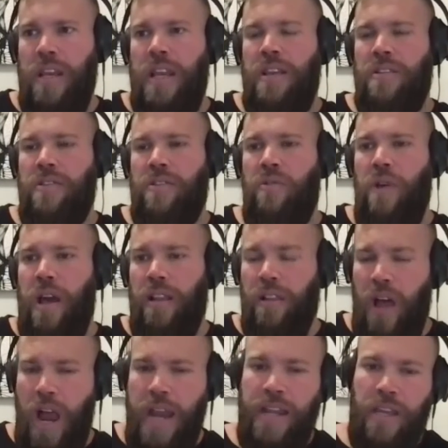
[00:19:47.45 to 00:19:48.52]
is
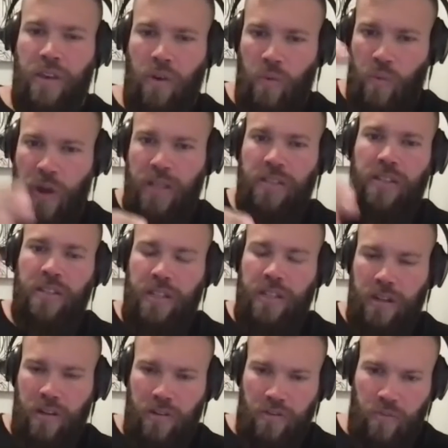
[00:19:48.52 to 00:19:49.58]
aligning your ones and
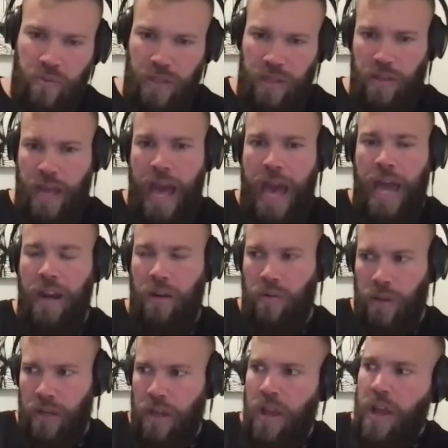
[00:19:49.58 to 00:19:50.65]
zeros with the
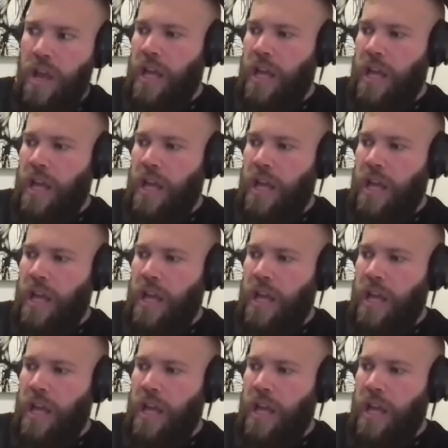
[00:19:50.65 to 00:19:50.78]
adequate